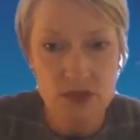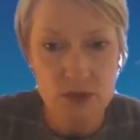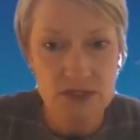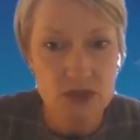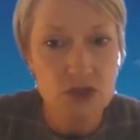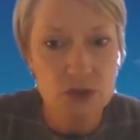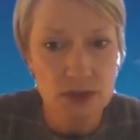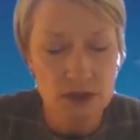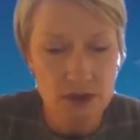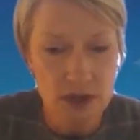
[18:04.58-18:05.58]
So it was a 2
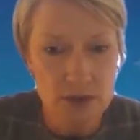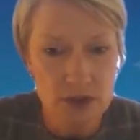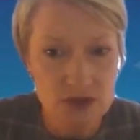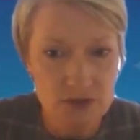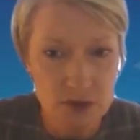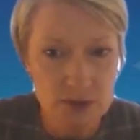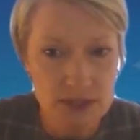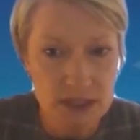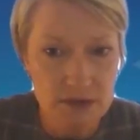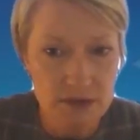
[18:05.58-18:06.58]
milligram dose of
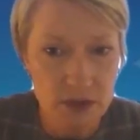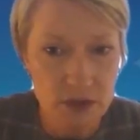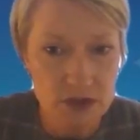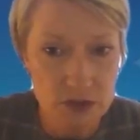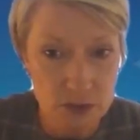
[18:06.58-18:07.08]
OPT302,